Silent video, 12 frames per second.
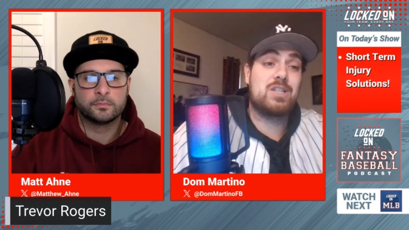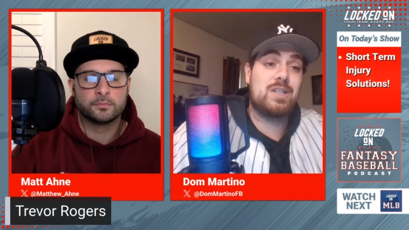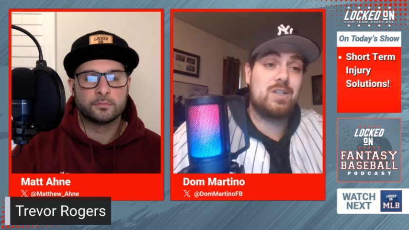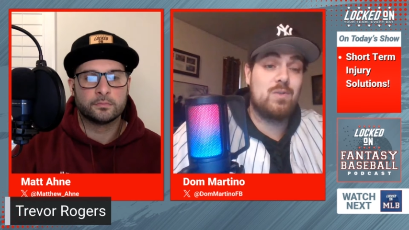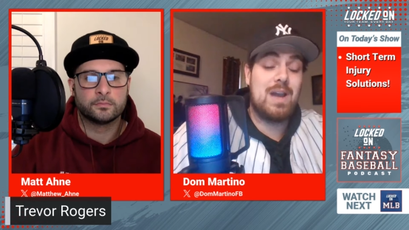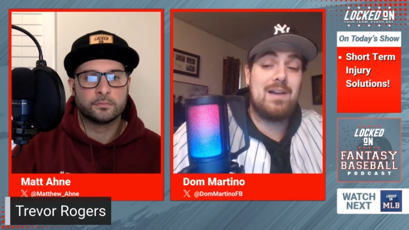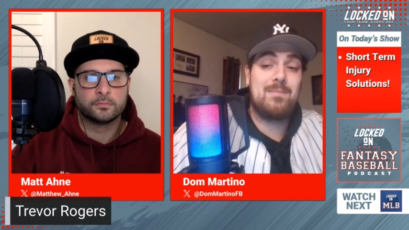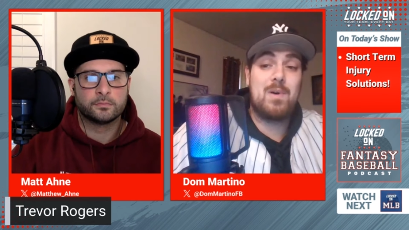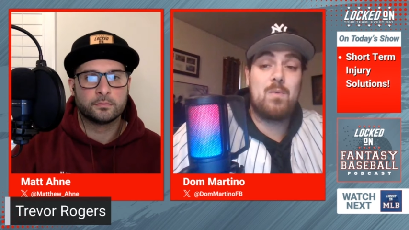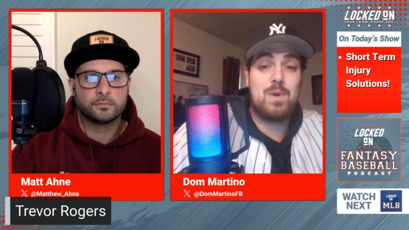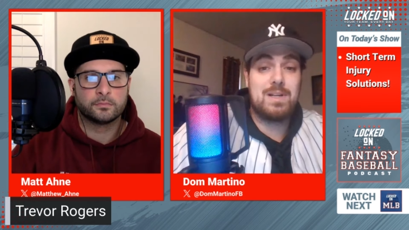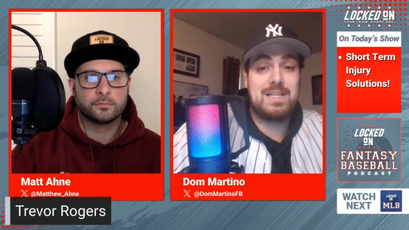Speaker 1: and I actually do have him
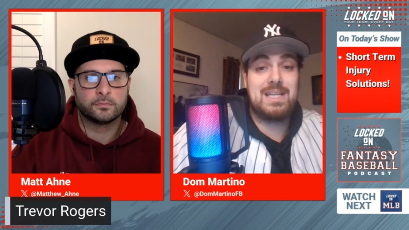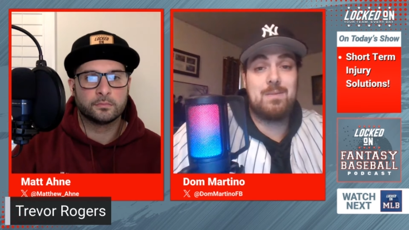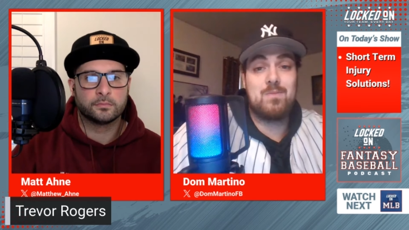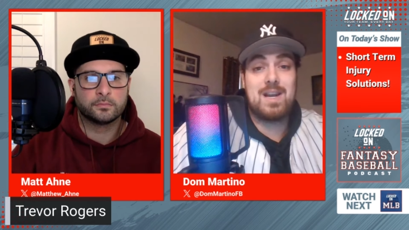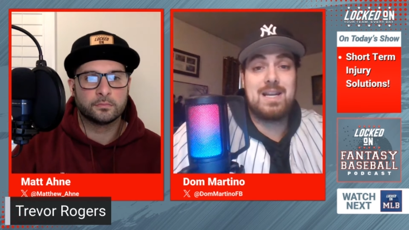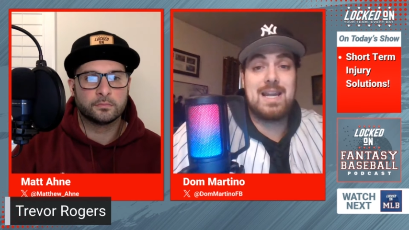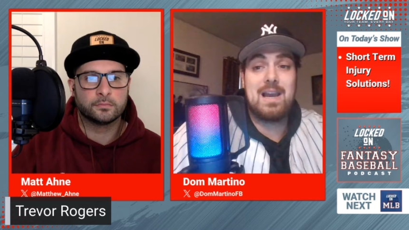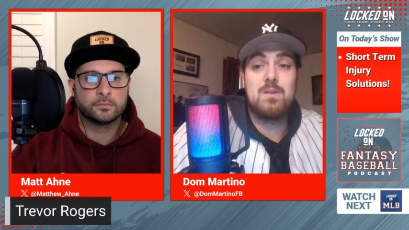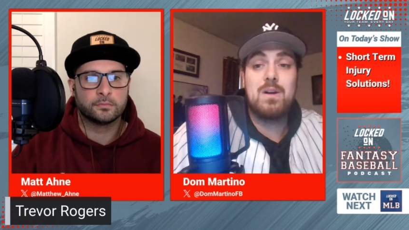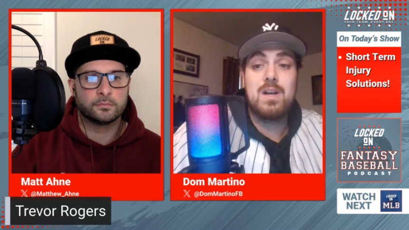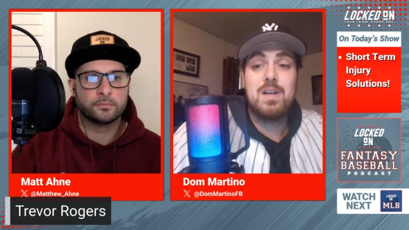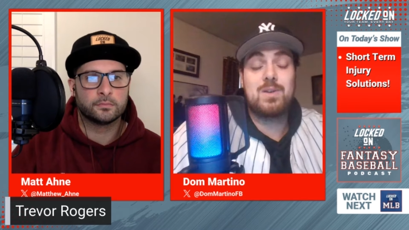on one team right
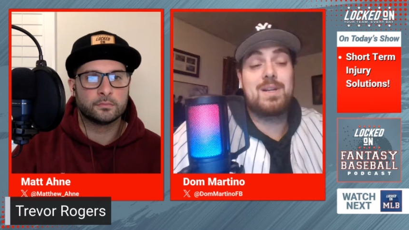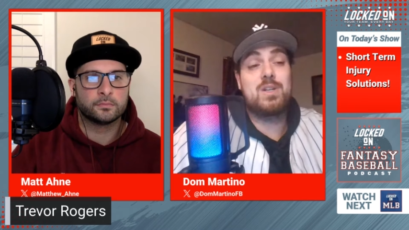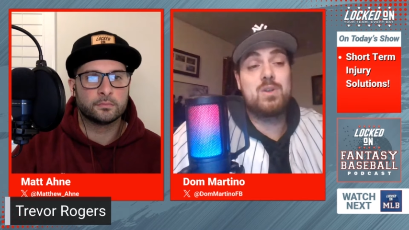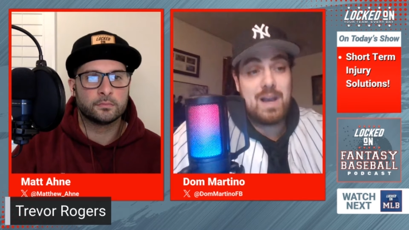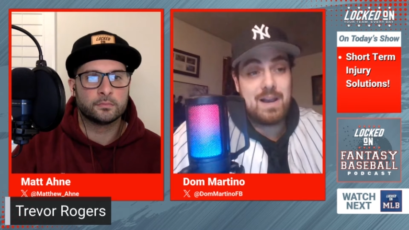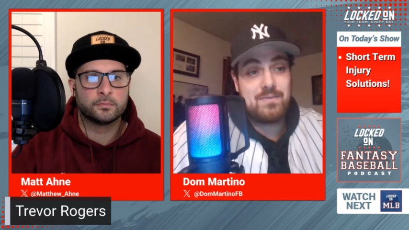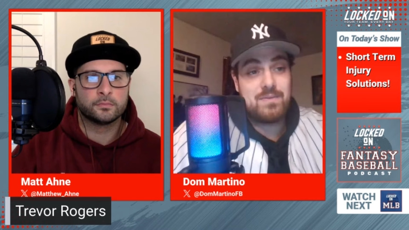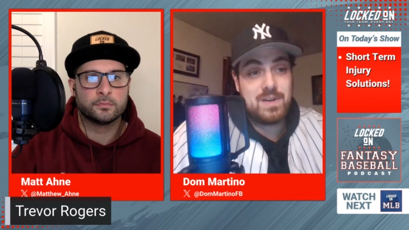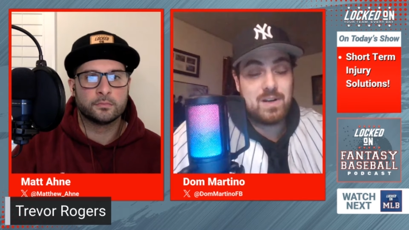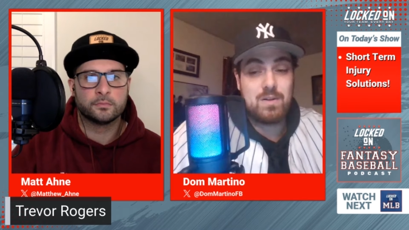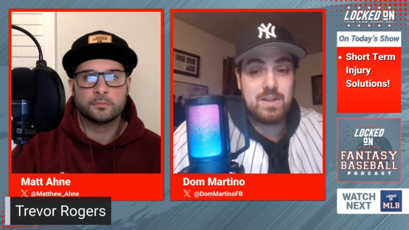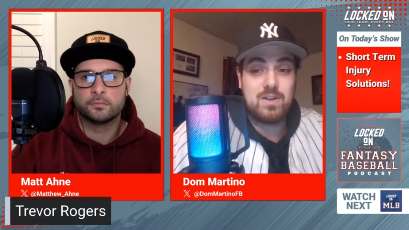now. So I do have,
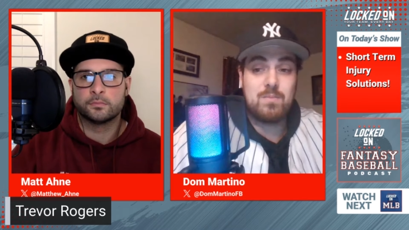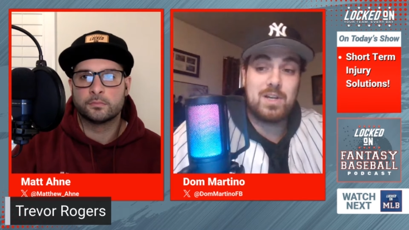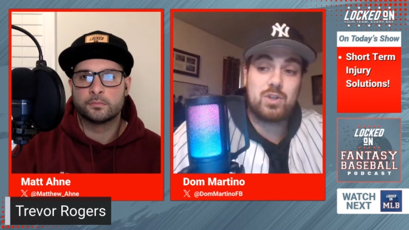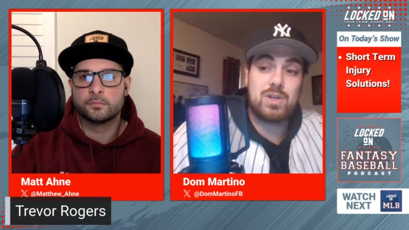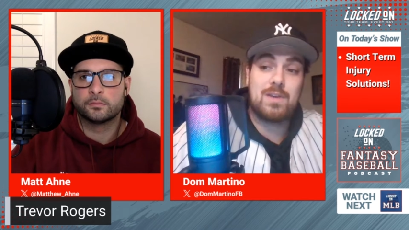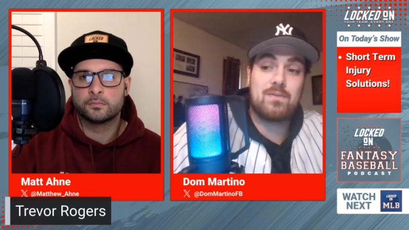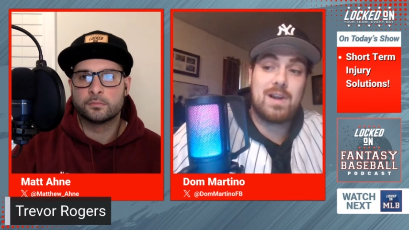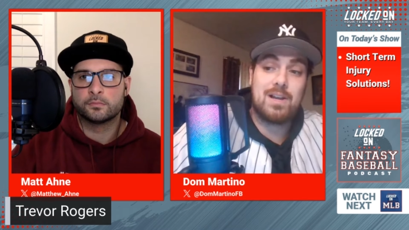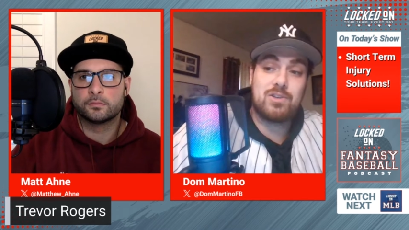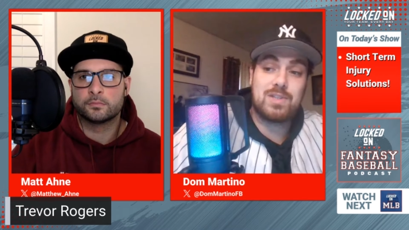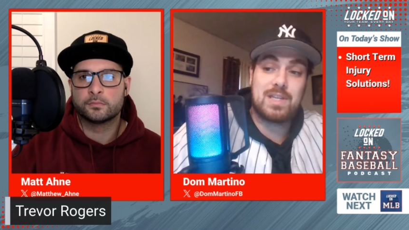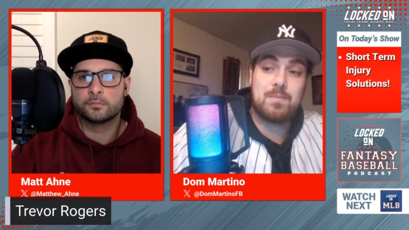you know, a little bit of Trevor
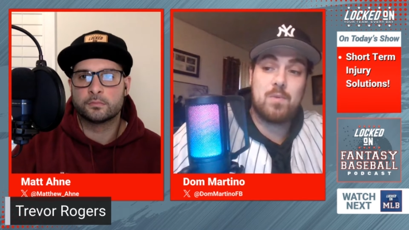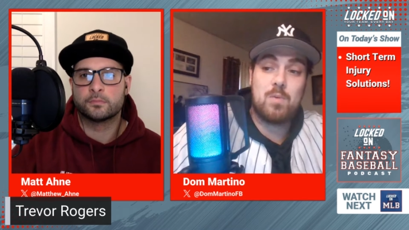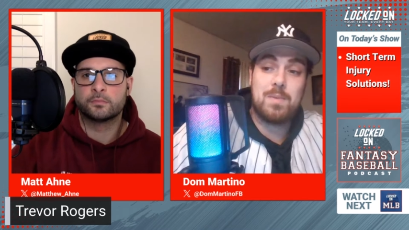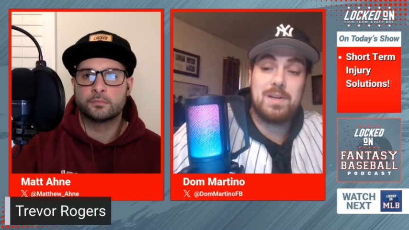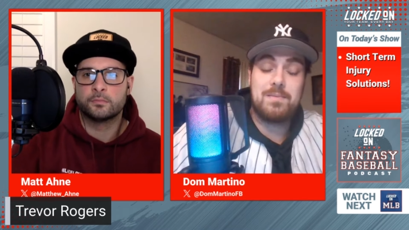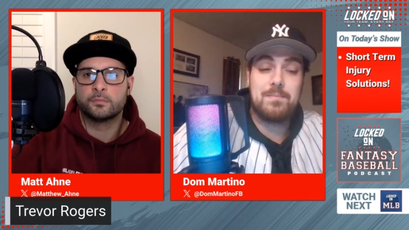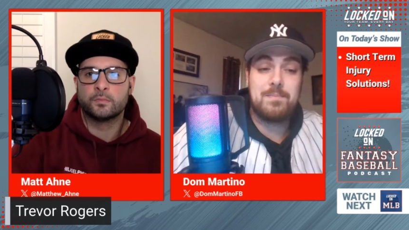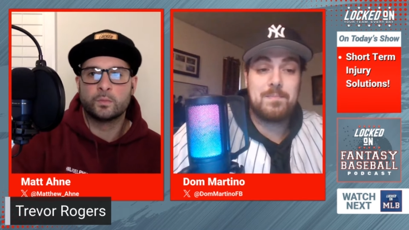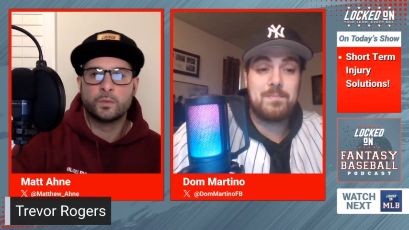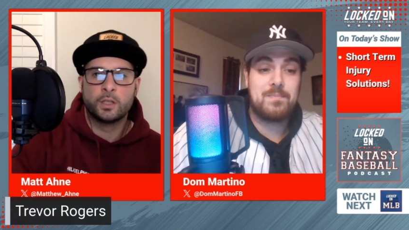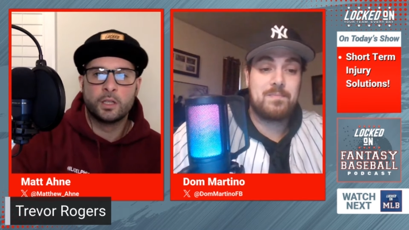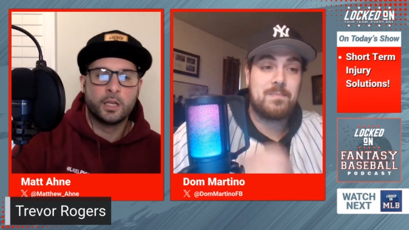Rogers at the moment.
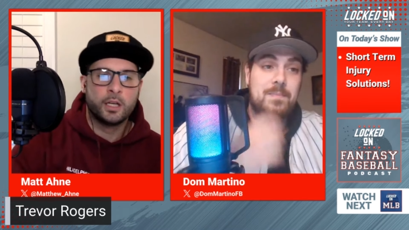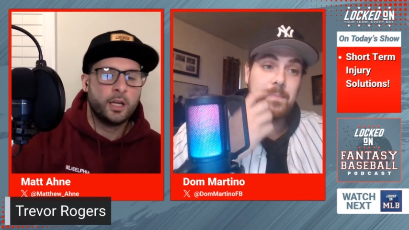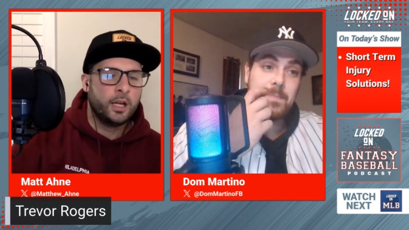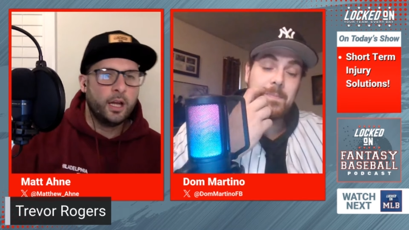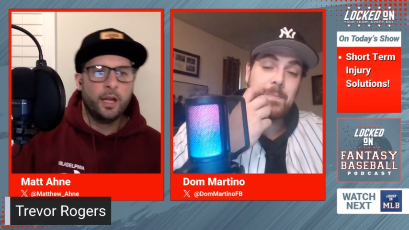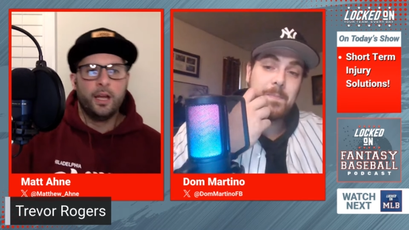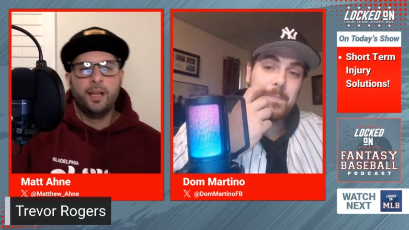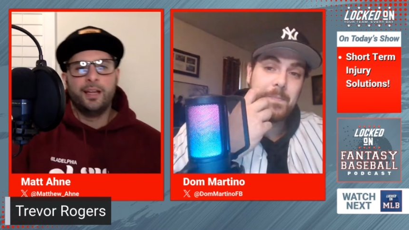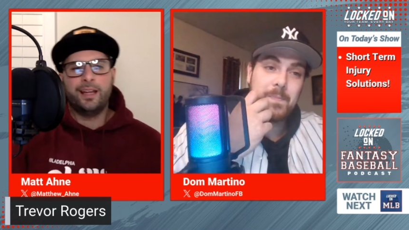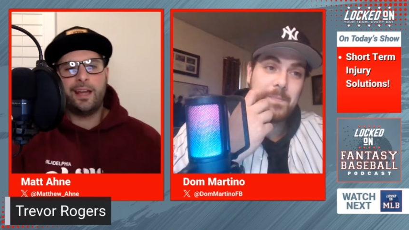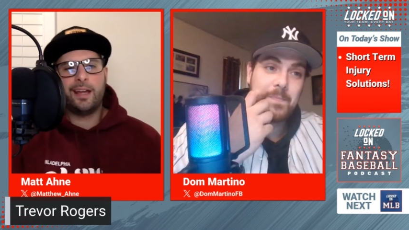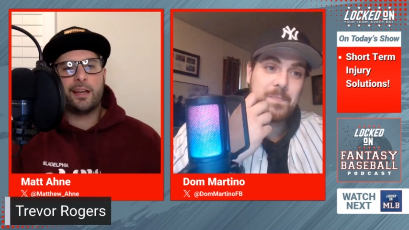
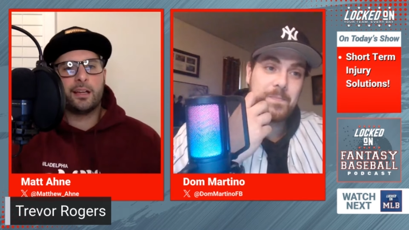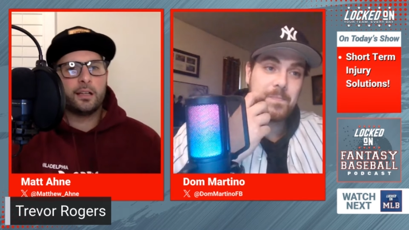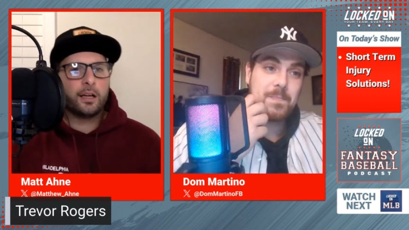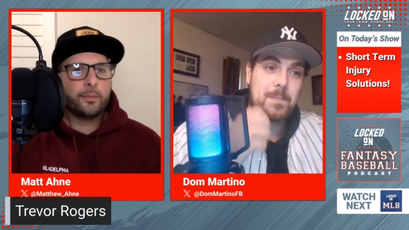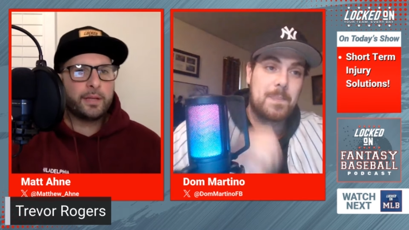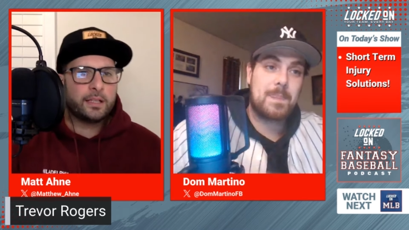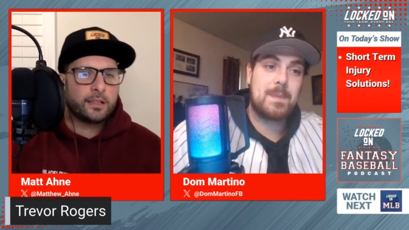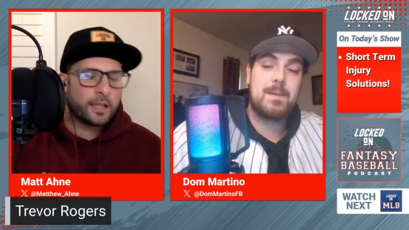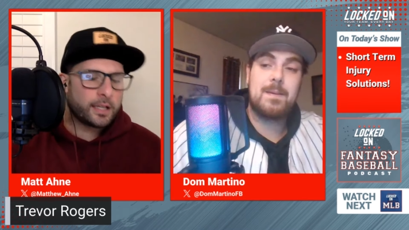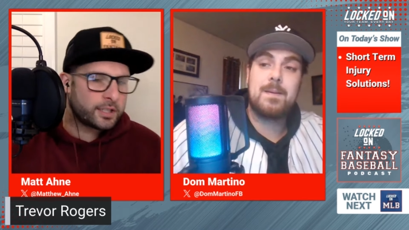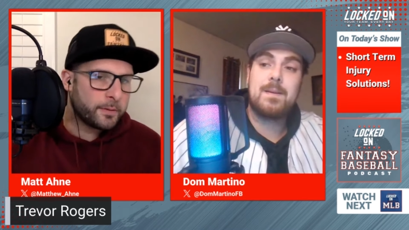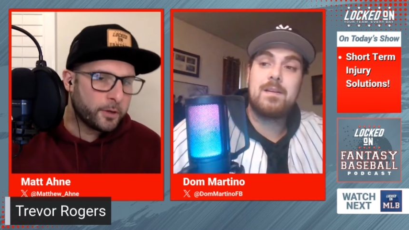
Speaker 2: Yeah, I mean,
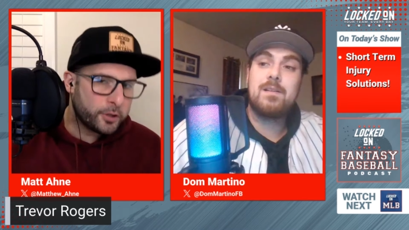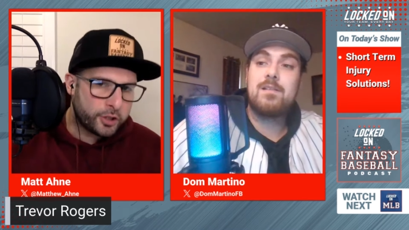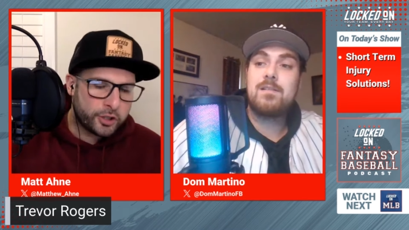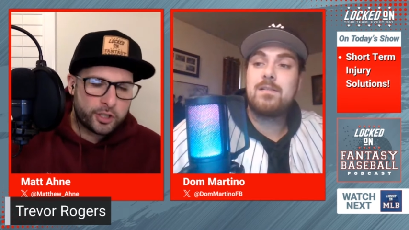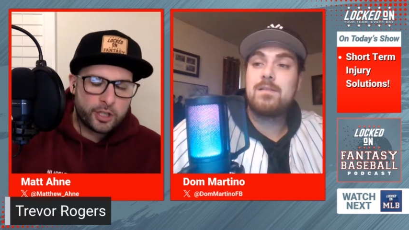exposure is